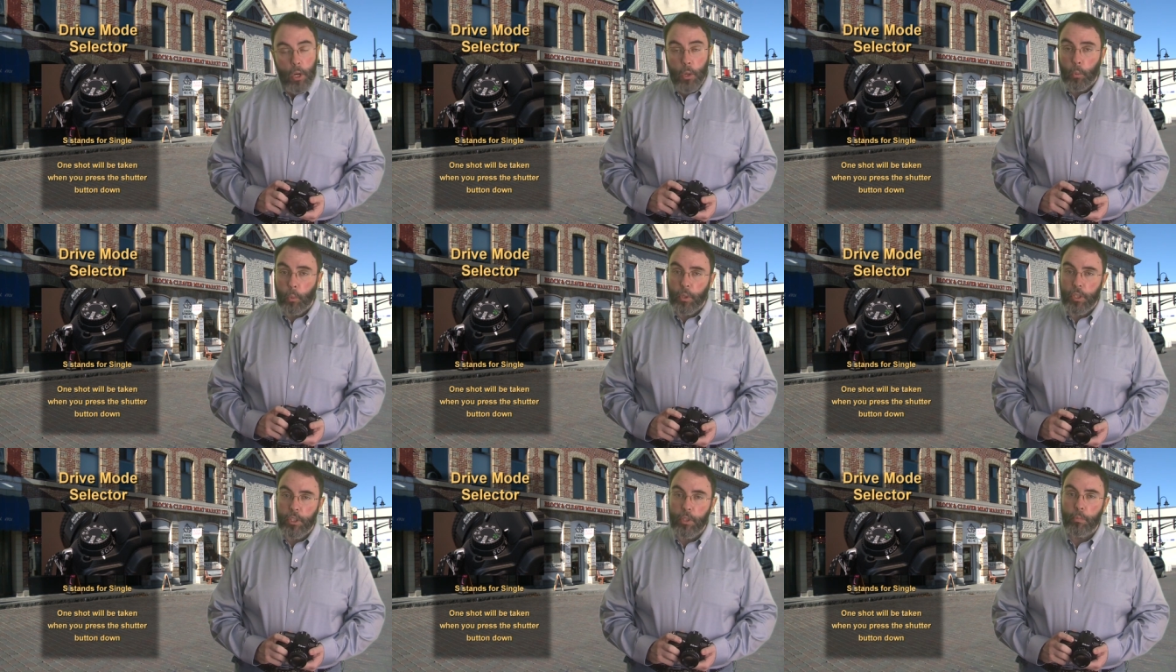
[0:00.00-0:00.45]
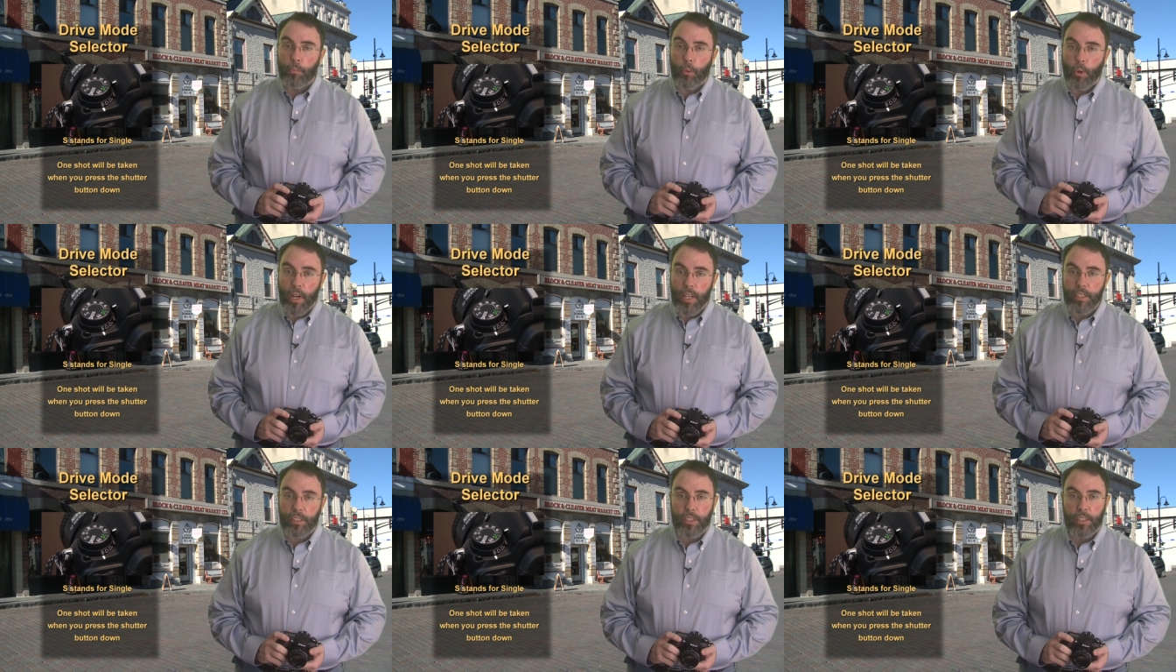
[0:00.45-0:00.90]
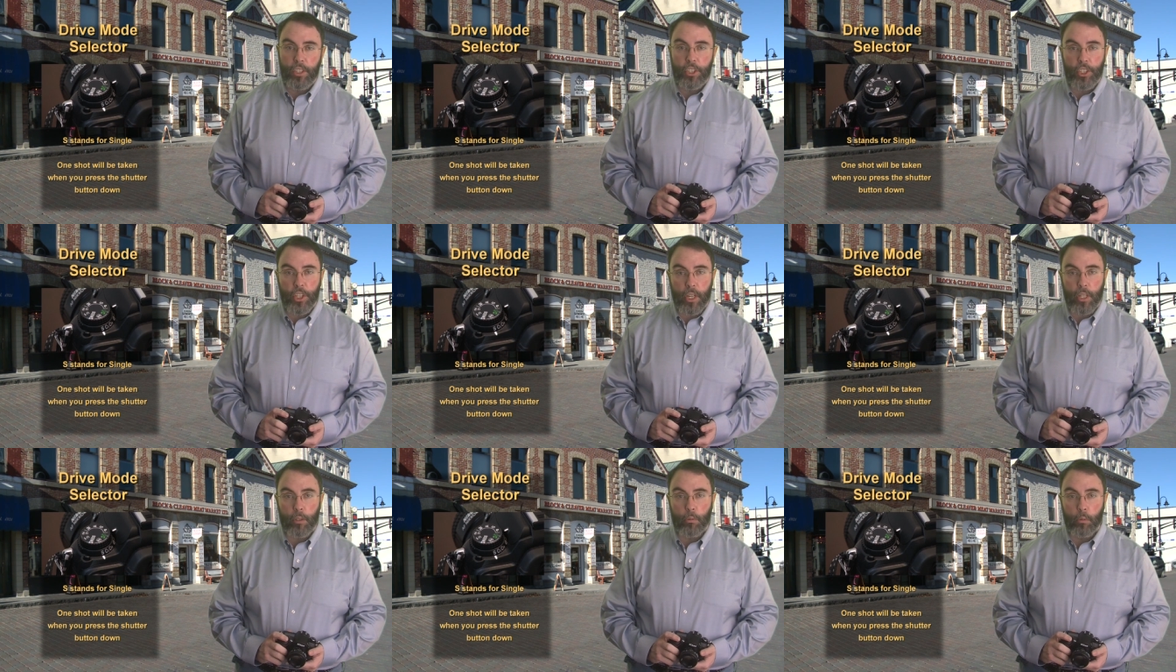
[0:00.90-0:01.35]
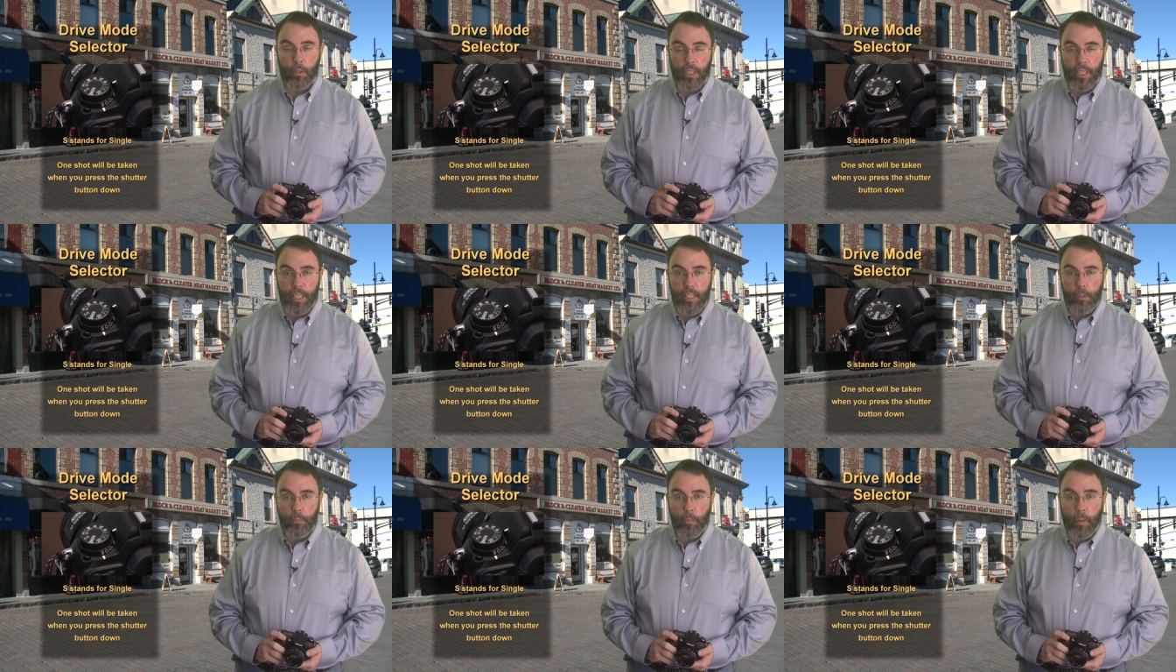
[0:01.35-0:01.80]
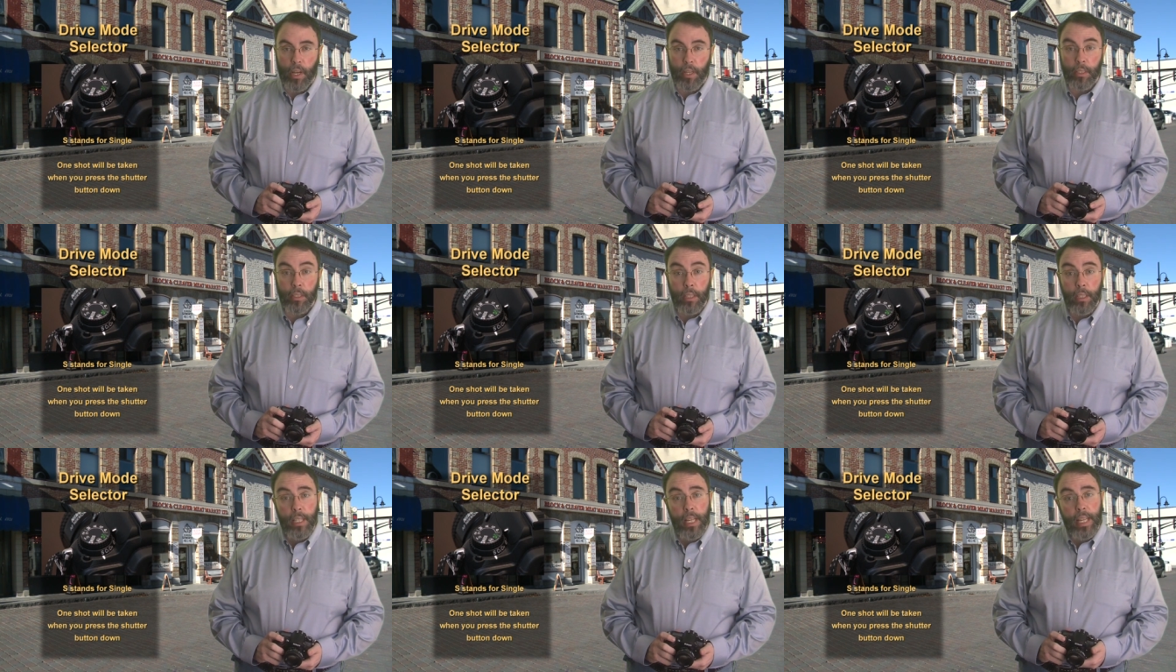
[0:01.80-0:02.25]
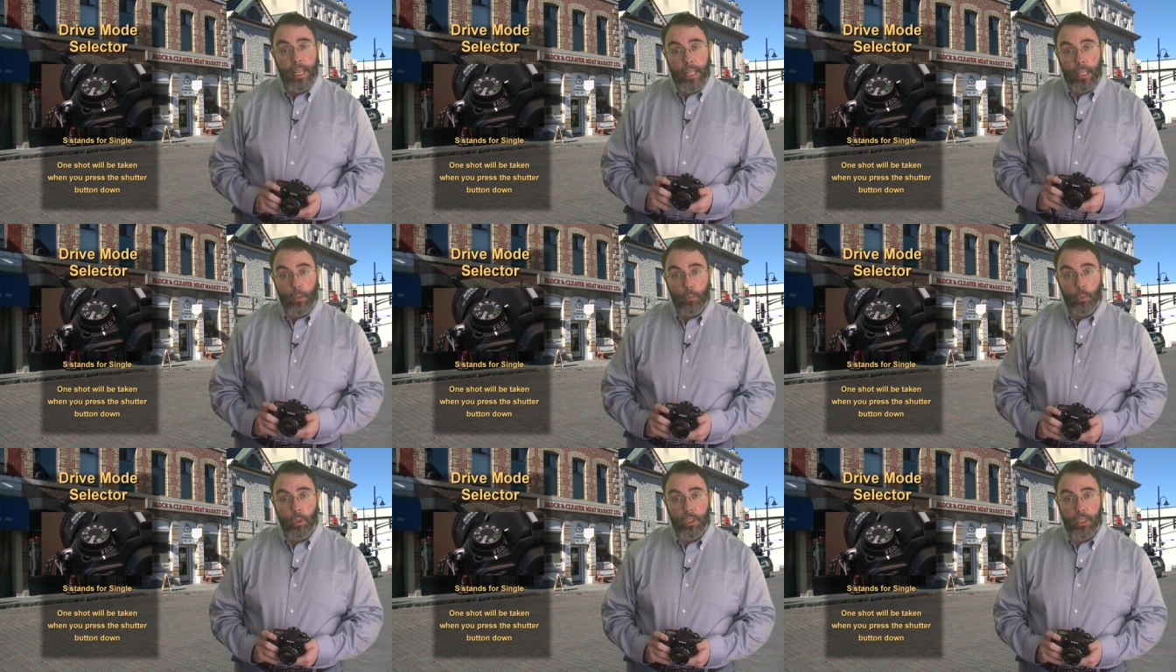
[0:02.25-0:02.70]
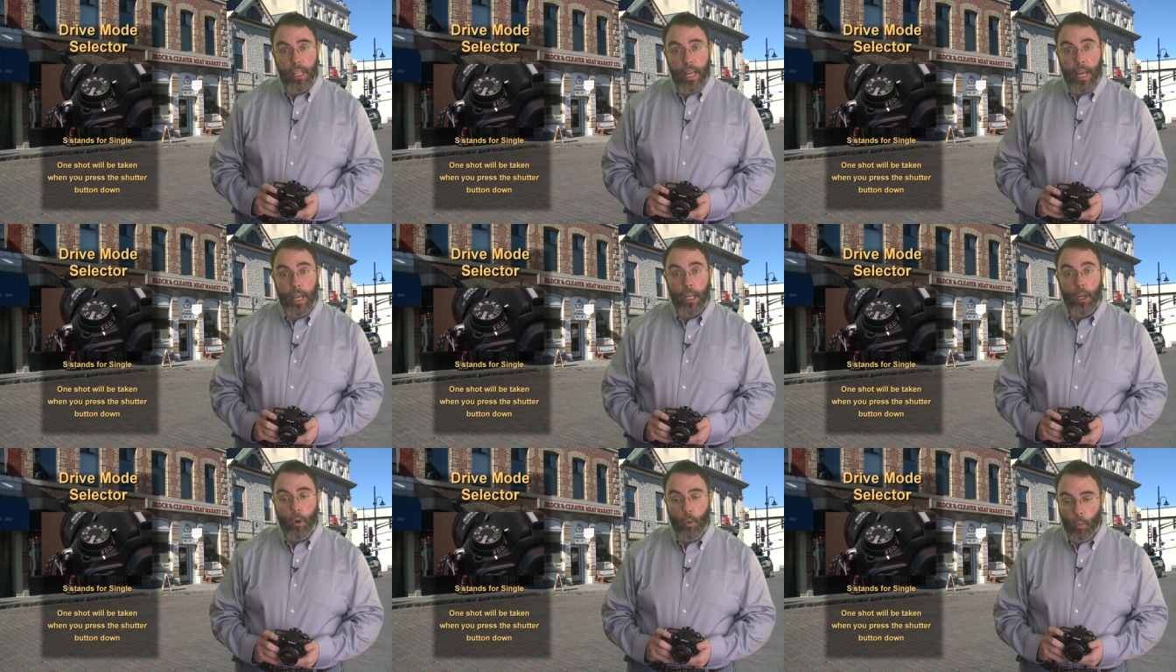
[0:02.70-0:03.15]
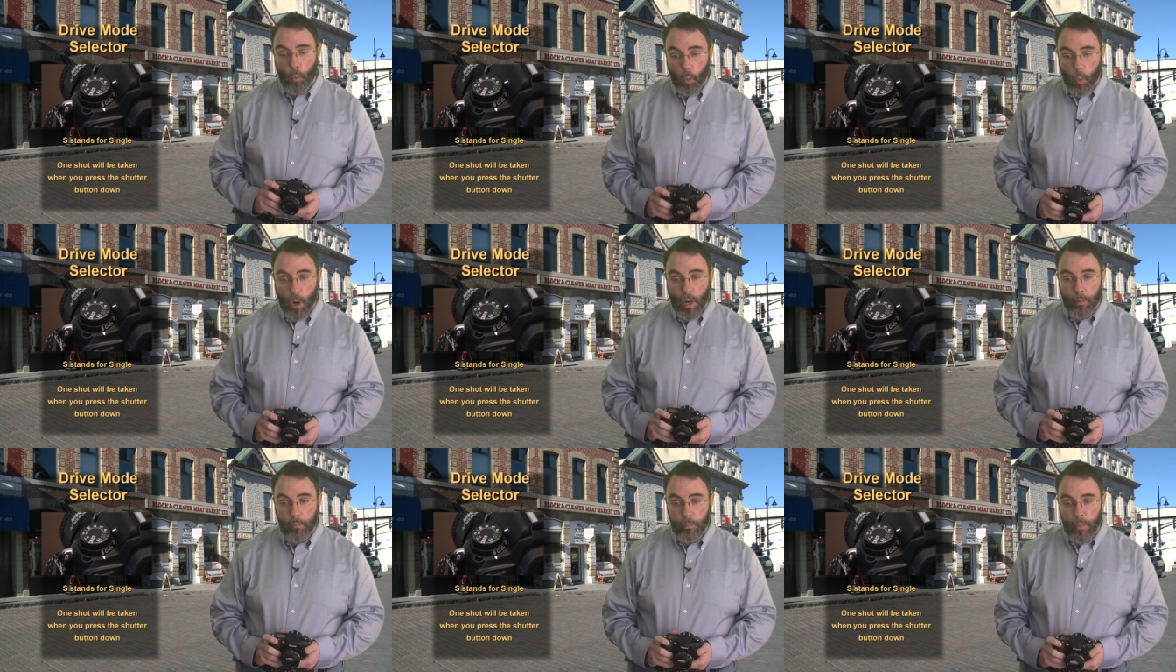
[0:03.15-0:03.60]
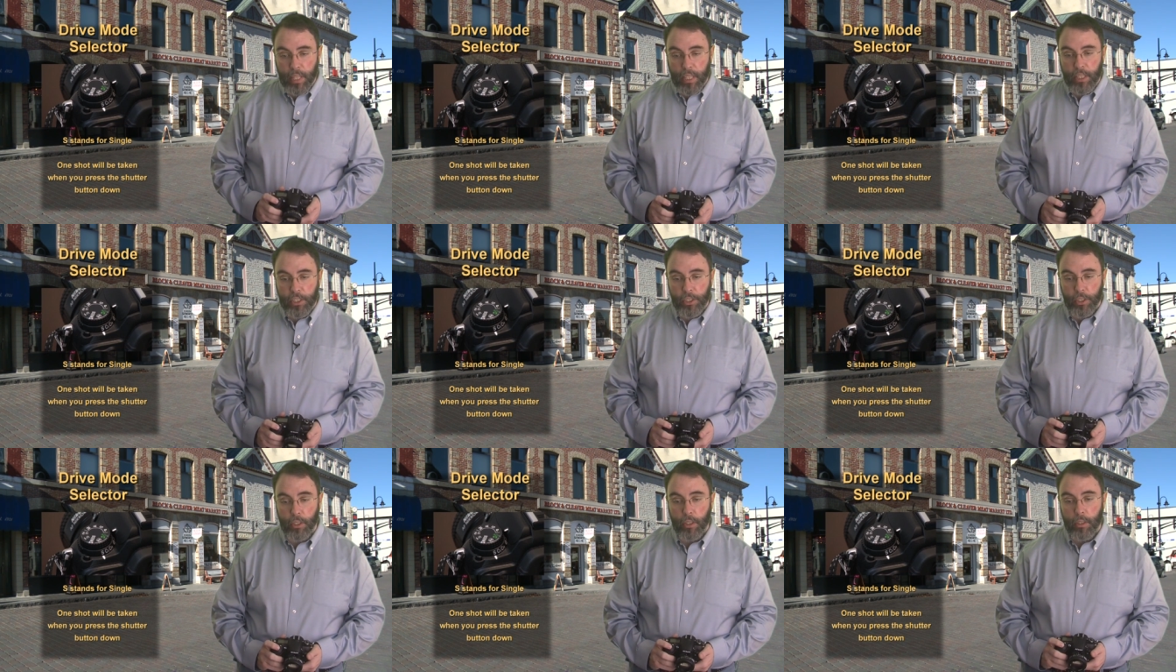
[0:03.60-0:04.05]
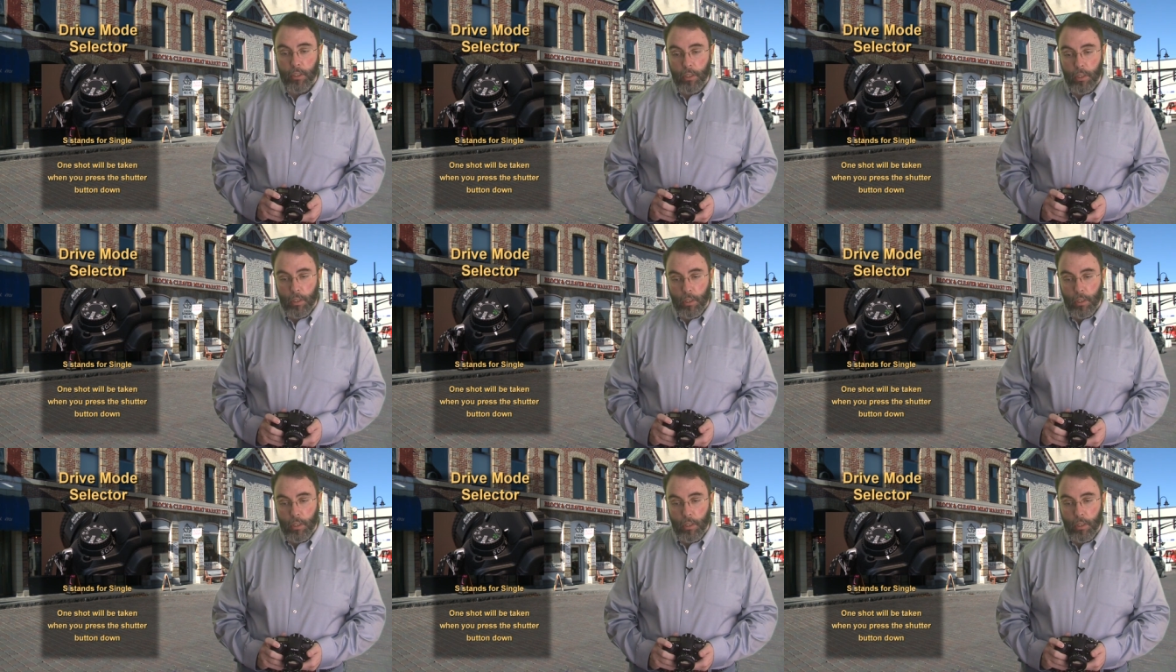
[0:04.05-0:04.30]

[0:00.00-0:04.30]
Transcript: when you press the shutter release button, it will take one picture.